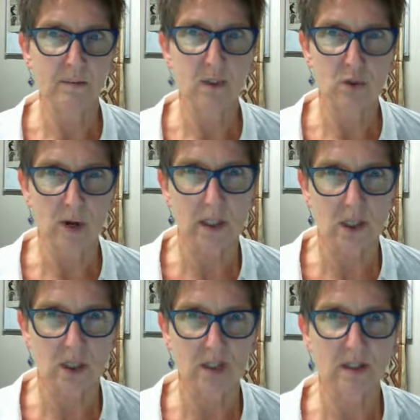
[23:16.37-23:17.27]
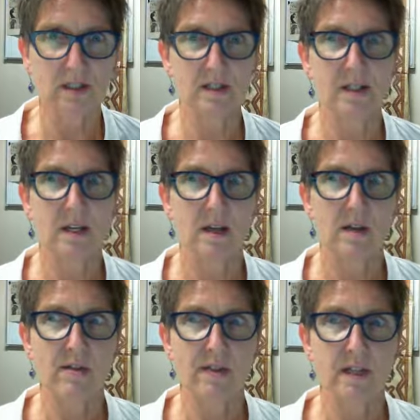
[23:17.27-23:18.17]
structures,
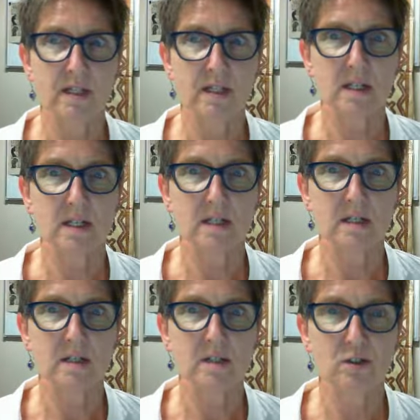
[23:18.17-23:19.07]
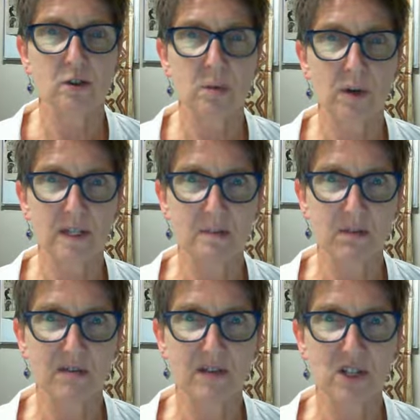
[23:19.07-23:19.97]
that social work as a
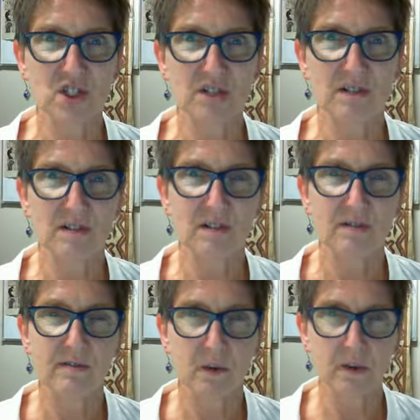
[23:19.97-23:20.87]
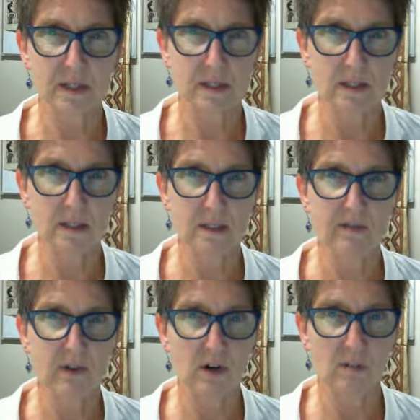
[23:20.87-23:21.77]
profession focuses
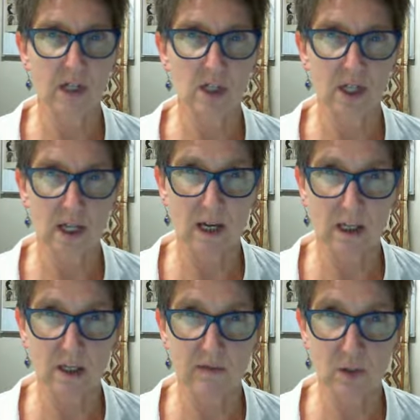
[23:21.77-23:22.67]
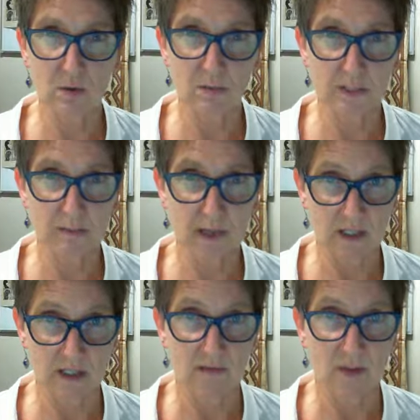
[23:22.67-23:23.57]
very much at that individual
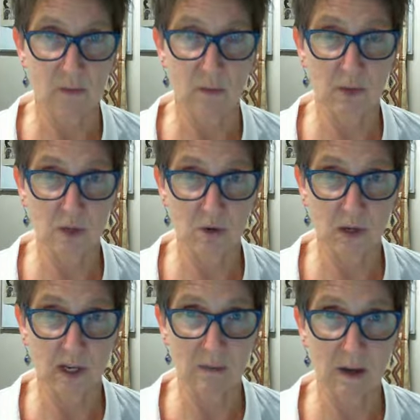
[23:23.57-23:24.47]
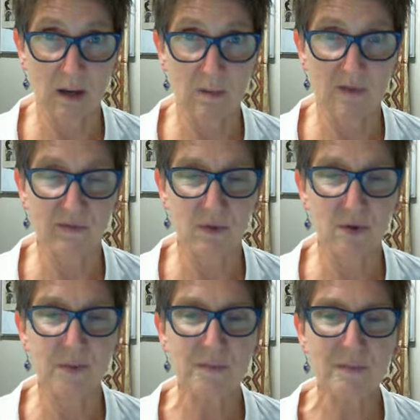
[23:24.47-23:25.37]
perspective that we were talking about
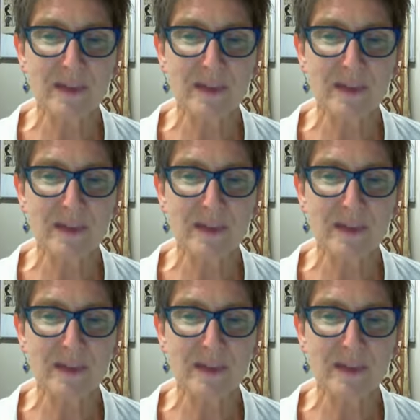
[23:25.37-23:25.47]
before.